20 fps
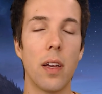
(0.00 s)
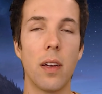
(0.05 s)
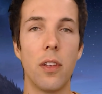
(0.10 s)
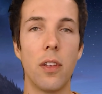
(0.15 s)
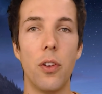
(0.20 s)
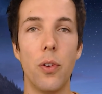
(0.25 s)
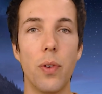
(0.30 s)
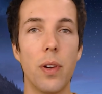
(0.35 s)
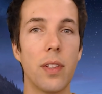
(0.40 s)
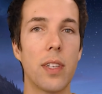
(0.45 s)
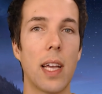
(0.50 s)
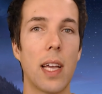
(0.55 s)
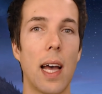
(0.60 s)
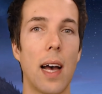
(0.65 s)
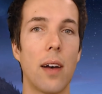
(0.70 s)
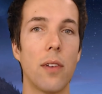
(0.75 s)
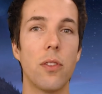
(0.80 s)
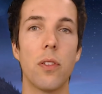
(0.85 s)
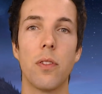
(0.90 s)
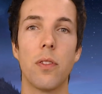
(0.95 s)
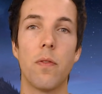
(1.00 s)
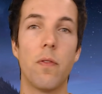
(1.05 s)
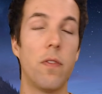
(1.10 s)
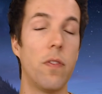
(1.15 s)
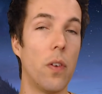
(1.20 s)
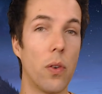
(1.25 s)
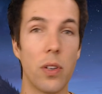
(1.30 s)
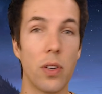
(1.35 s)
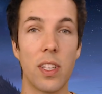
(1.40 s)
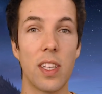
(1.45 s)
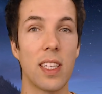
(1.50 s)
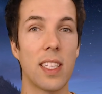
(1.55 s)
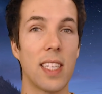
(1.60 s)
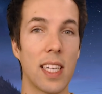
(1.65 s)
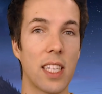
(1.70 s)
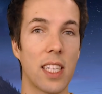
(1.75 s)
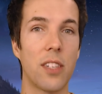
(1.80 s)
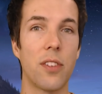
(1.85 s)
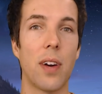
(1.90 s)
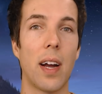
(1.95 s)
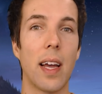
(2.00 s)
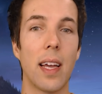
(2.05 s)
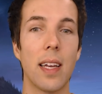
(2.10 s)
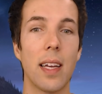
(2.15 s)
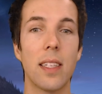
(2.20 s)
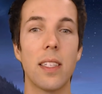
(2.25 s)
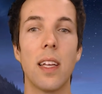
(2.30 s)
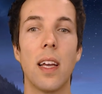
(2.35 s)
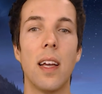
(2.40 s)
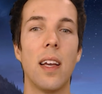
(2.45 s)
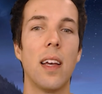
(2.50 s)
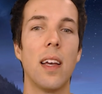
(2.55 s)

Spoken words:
unit count, 4 to 6 Dryads,